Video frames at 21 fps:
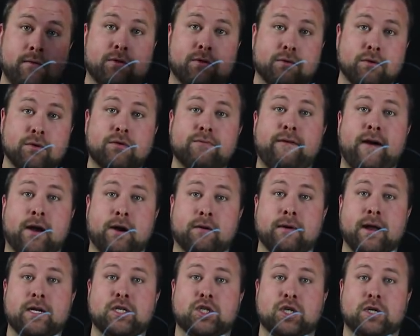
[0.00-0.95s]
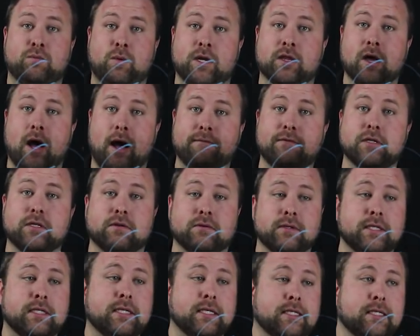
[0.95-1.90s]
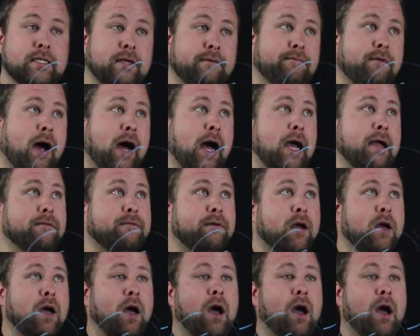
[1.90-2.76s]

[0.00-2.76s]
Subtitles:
through federation with Office 365.